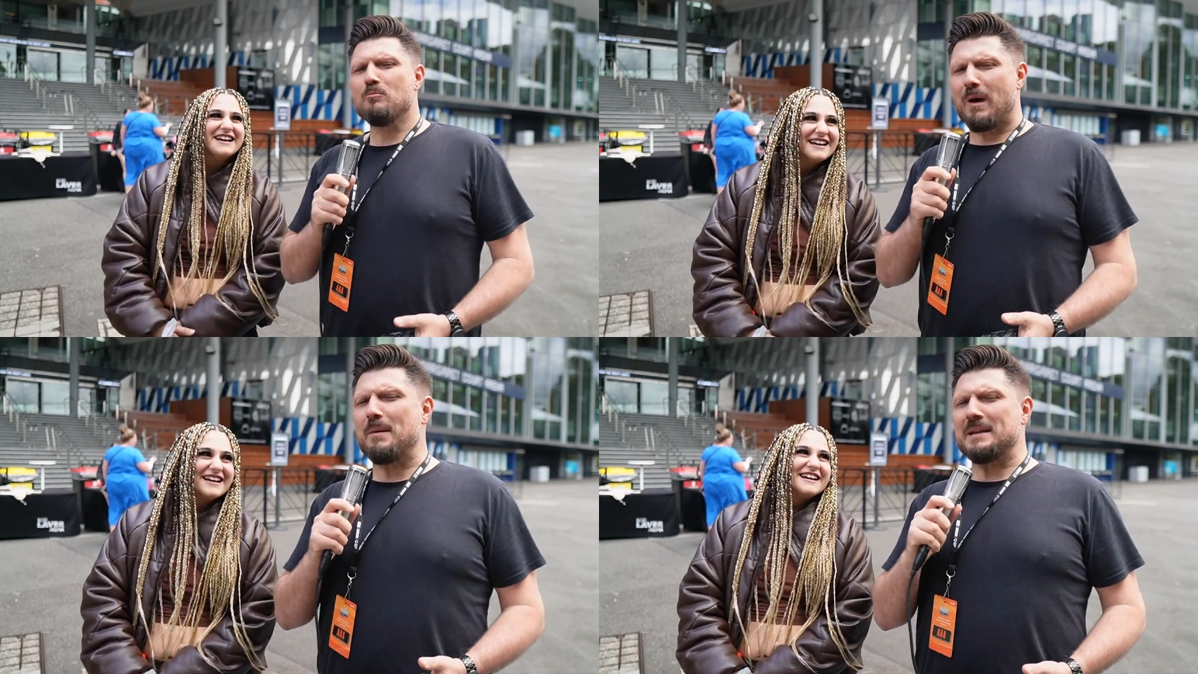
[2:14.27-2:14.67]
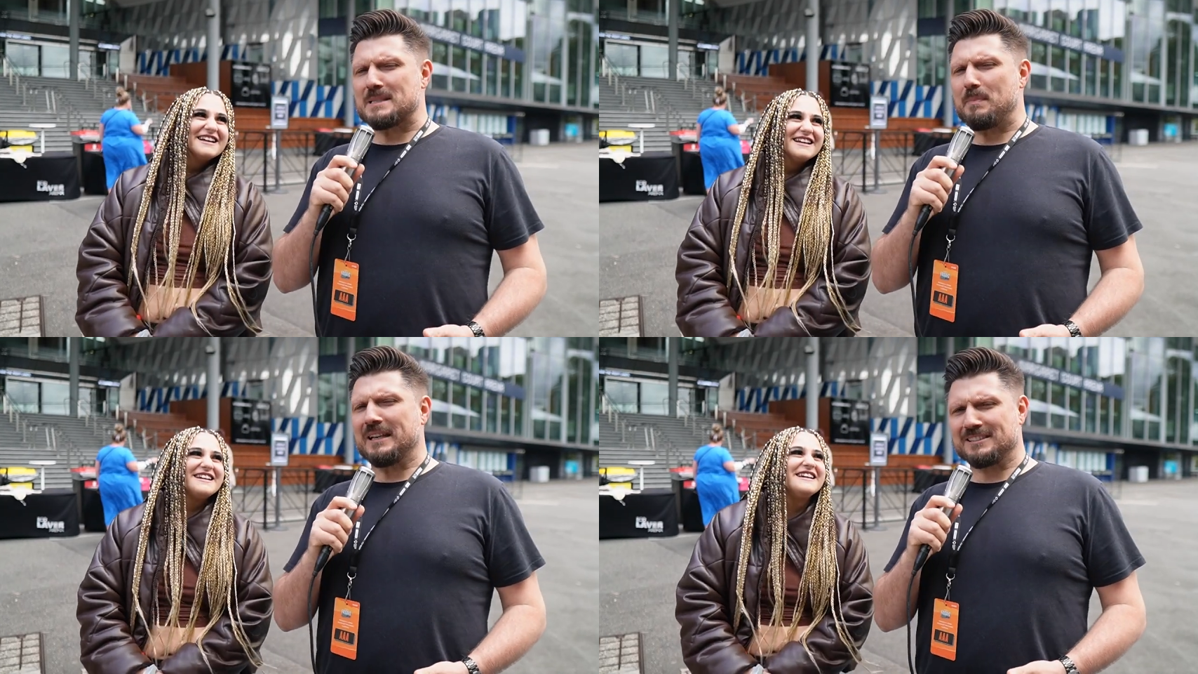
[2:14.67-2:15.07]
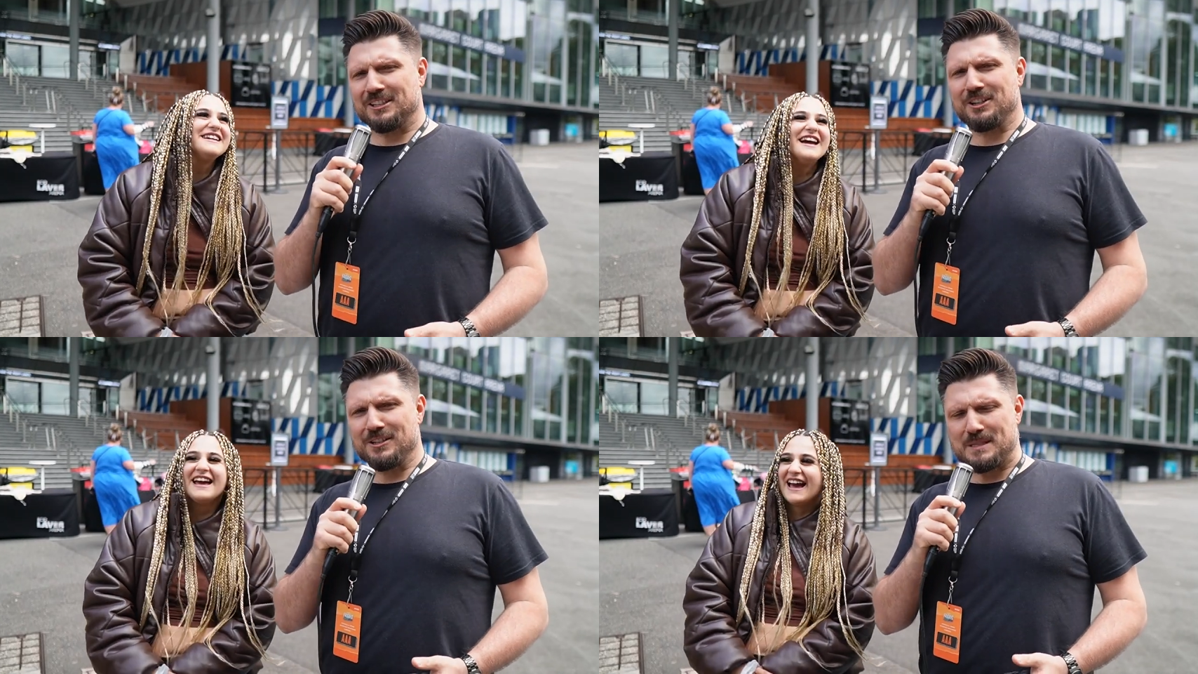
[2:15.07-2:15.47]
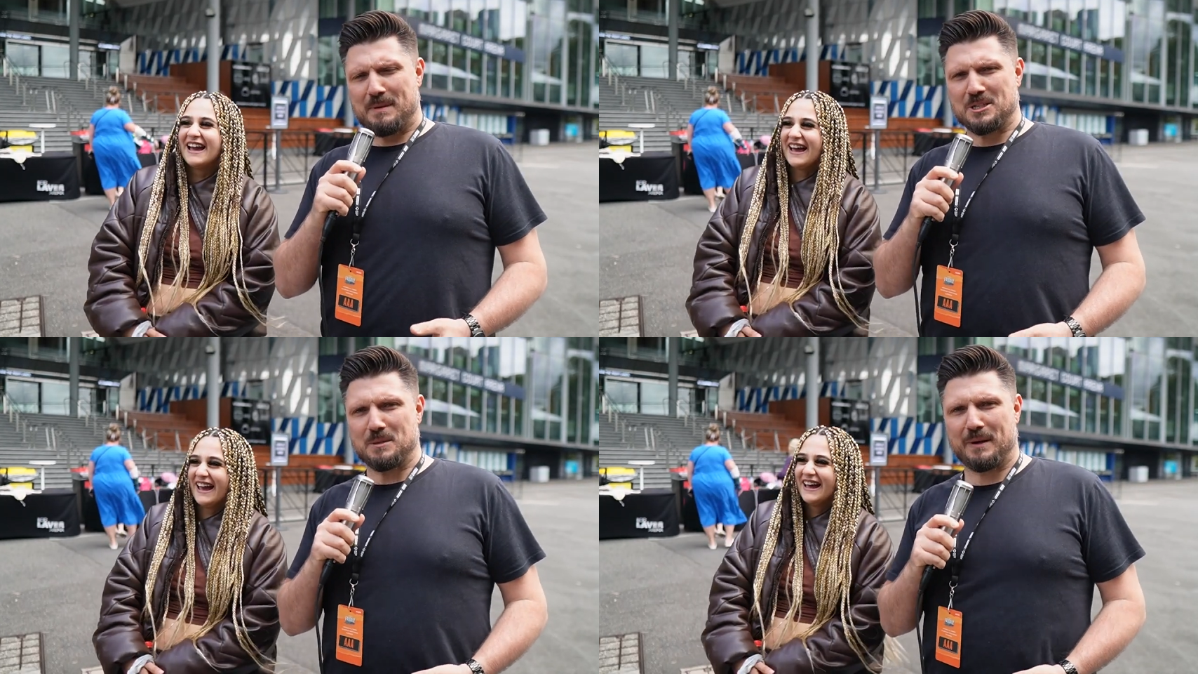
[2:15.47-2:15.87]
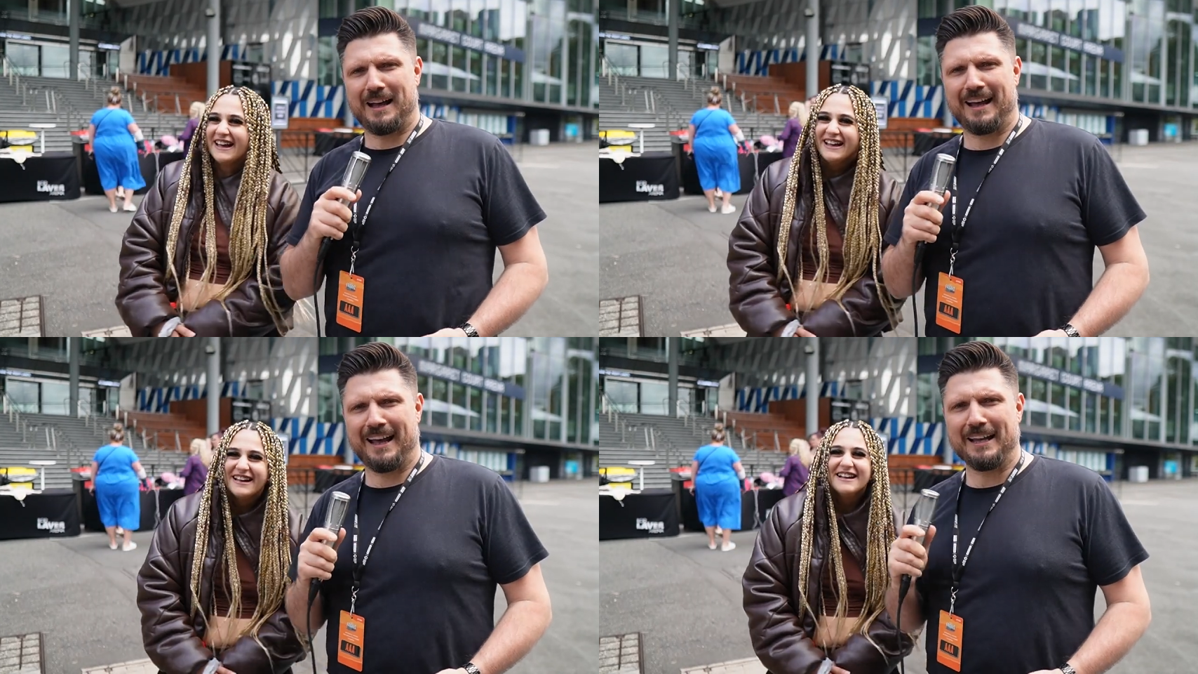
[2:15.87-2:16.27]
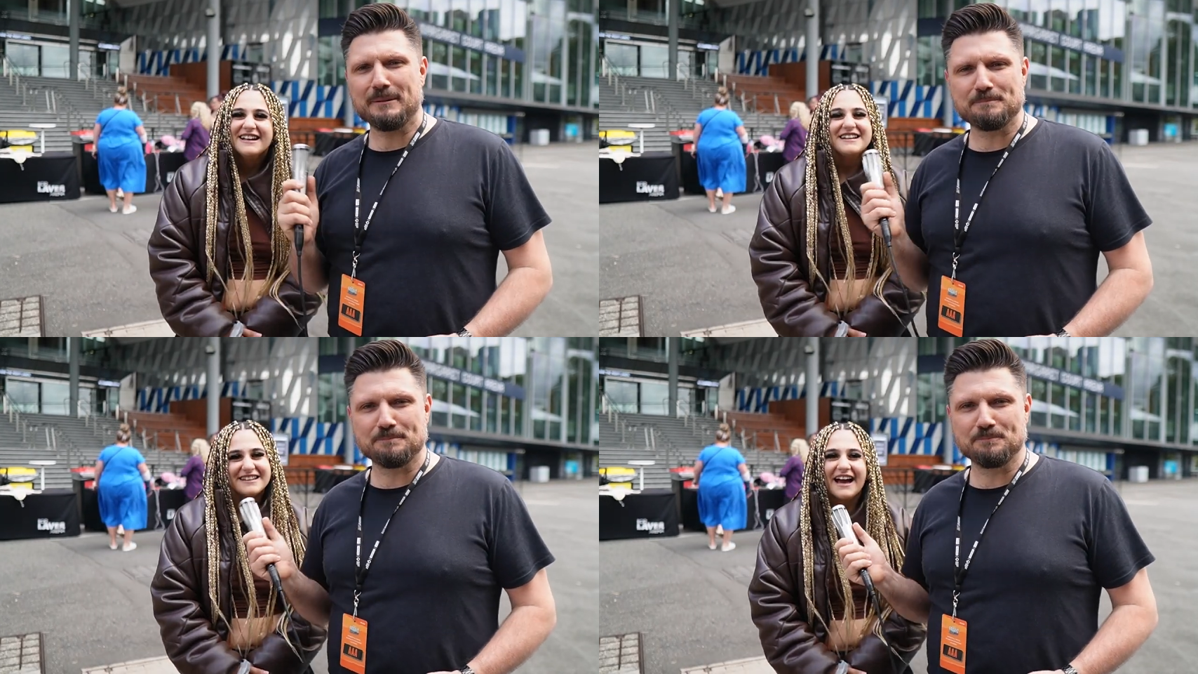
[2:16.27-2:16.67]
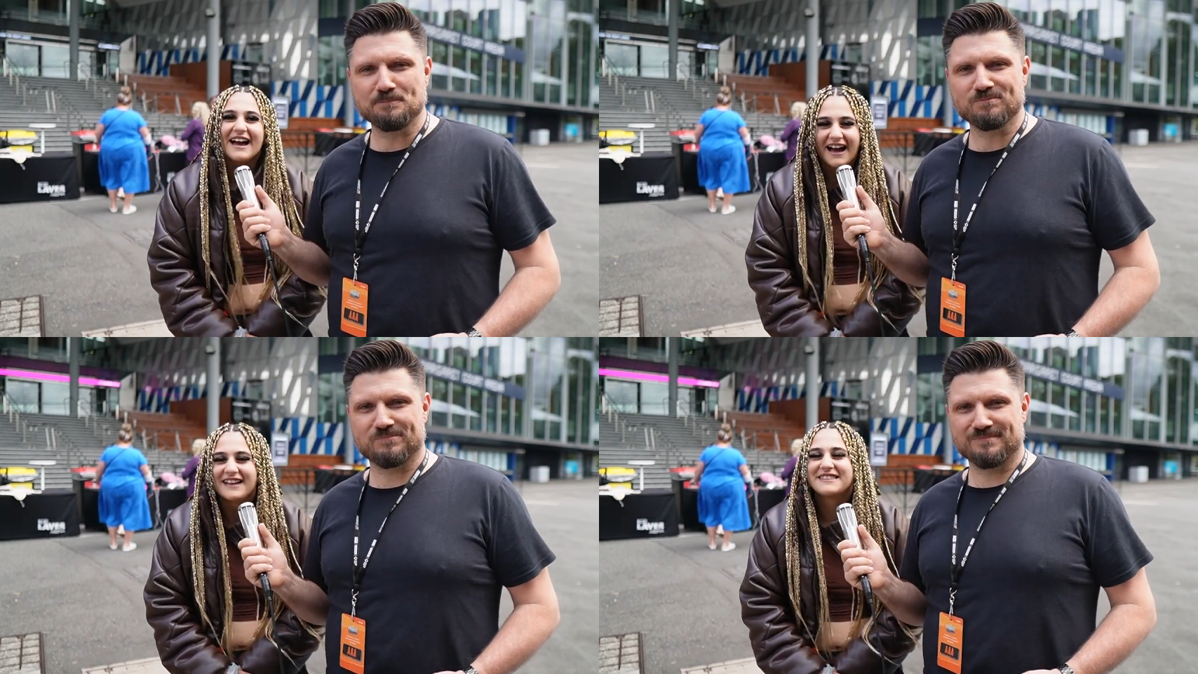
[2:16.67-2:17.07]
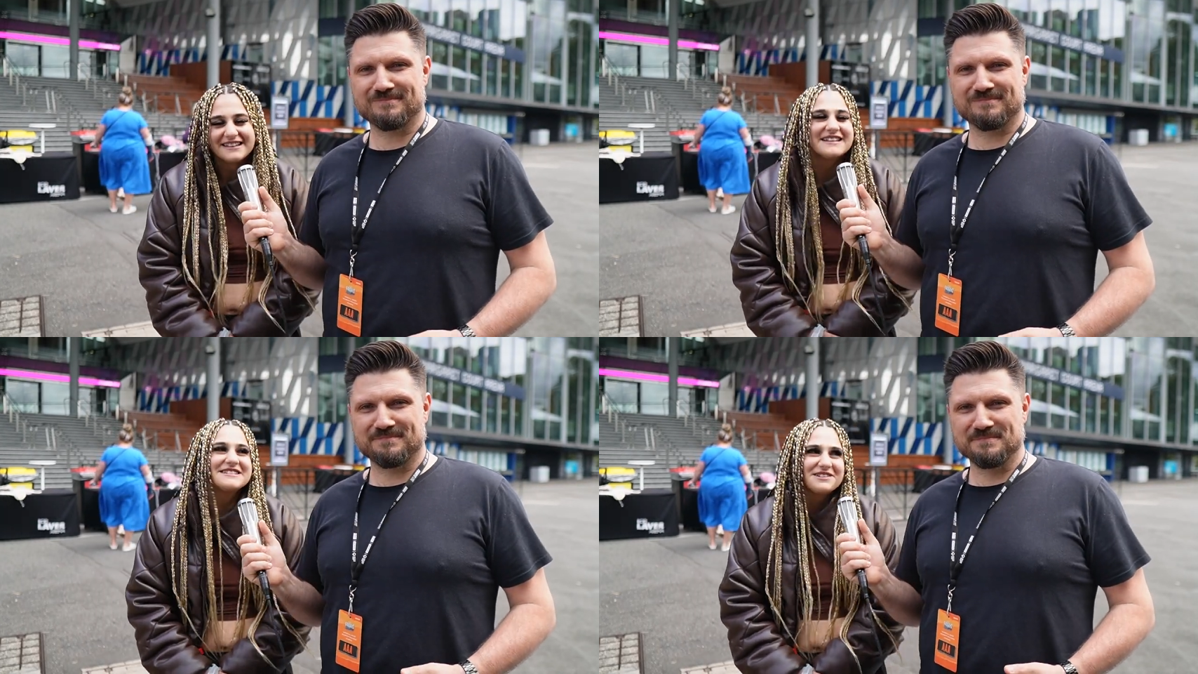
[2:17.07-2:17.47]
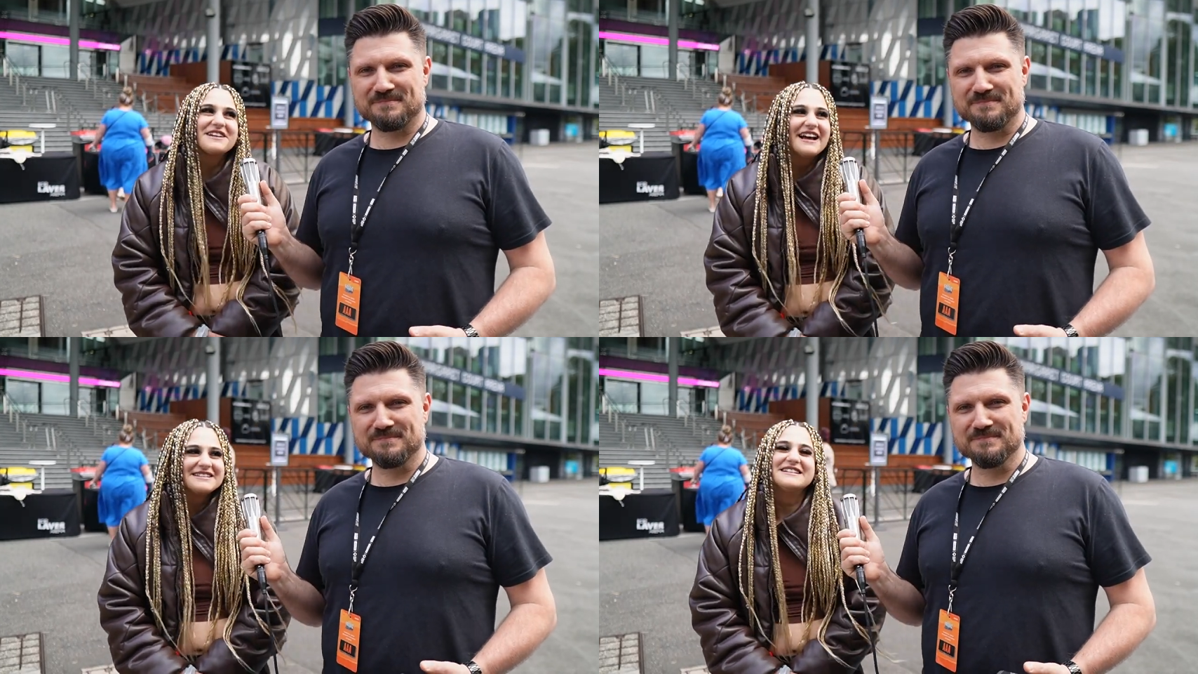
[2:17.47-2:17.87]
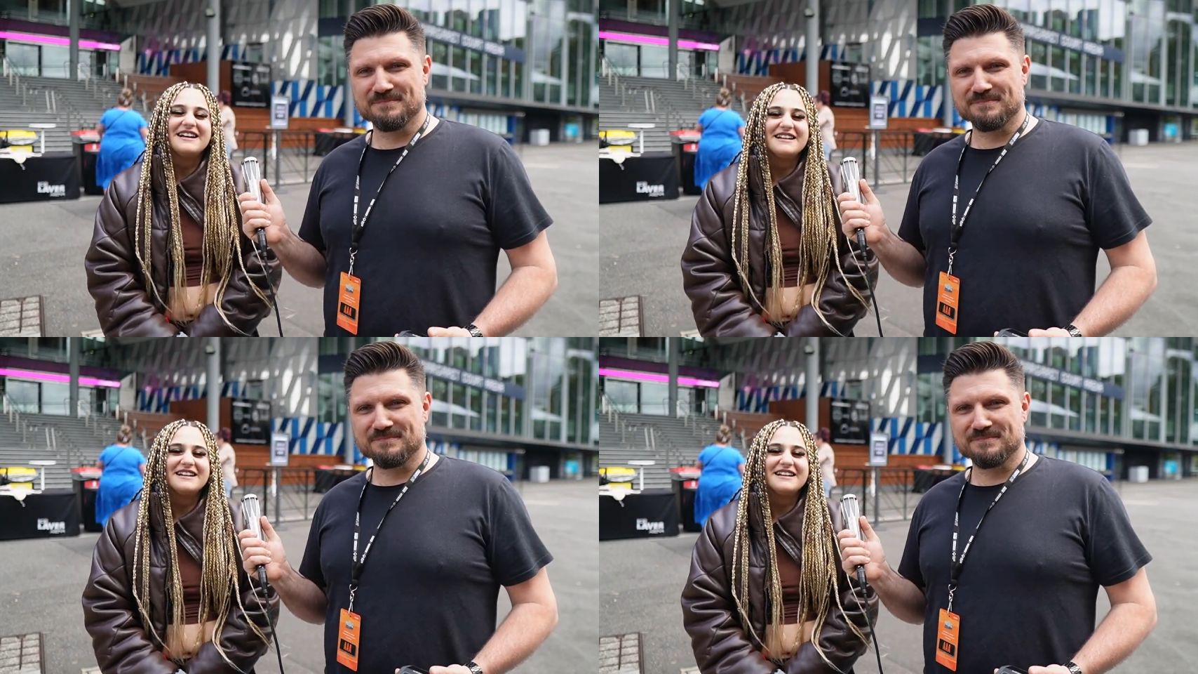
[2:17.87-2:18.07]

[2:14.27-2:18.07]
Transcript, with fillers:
Speaker 1: Maybe it's best that you don't smash the bar, hey? Yeah, I think it's a good idea.